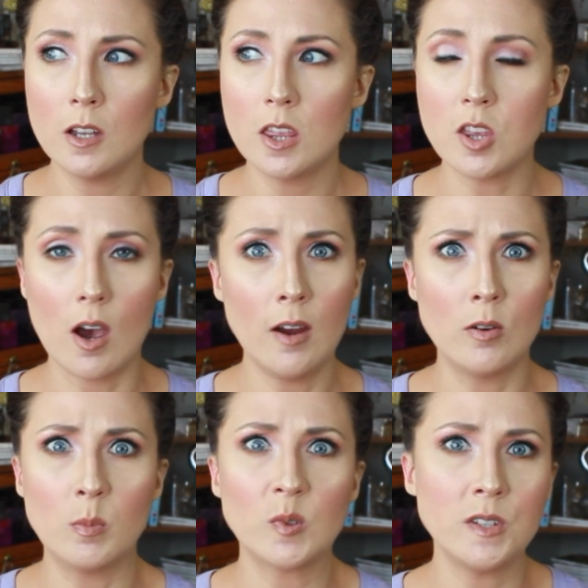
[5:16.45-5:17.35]
thought or
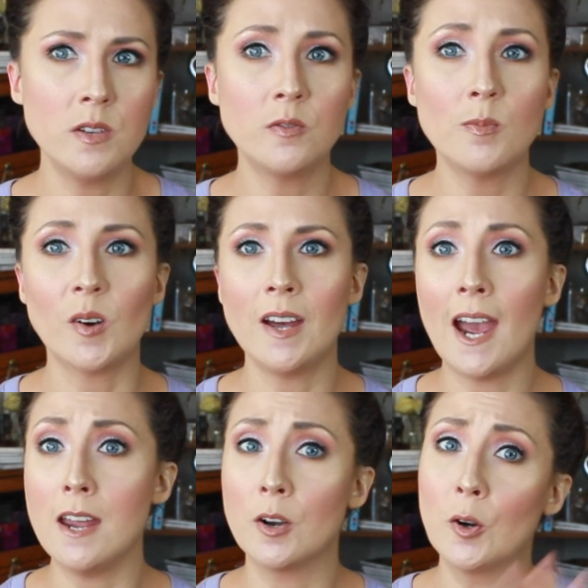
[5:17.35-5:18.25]
belief, but I
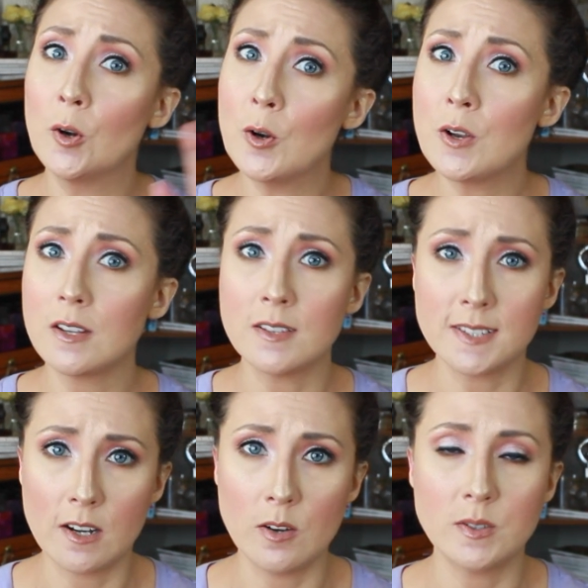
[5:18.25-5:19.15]
had heard the
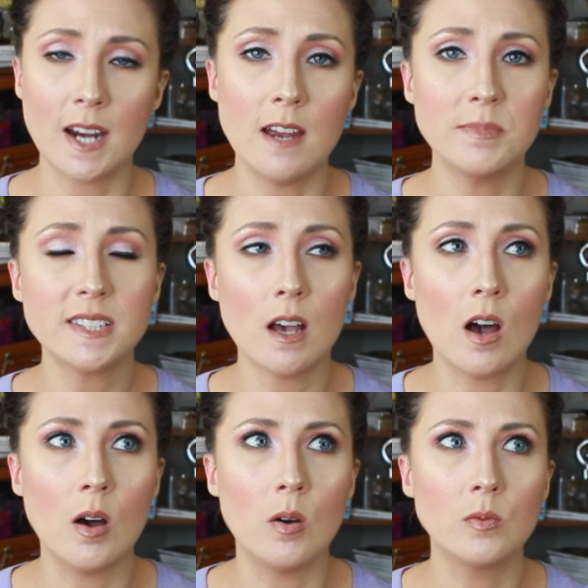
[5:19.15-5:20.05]
stereotypes
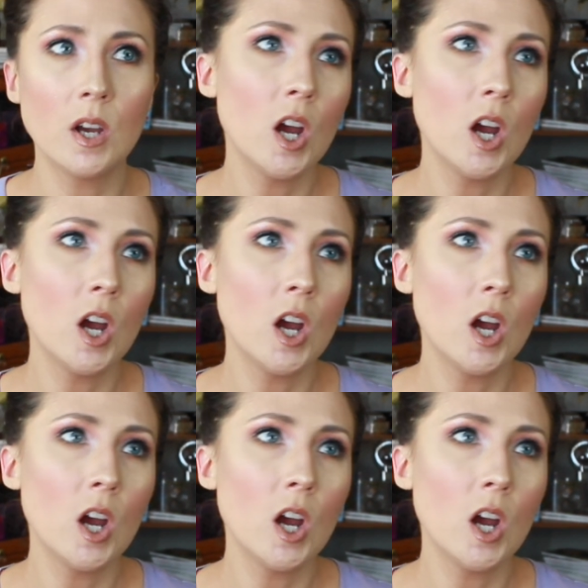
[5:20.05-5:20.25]
of,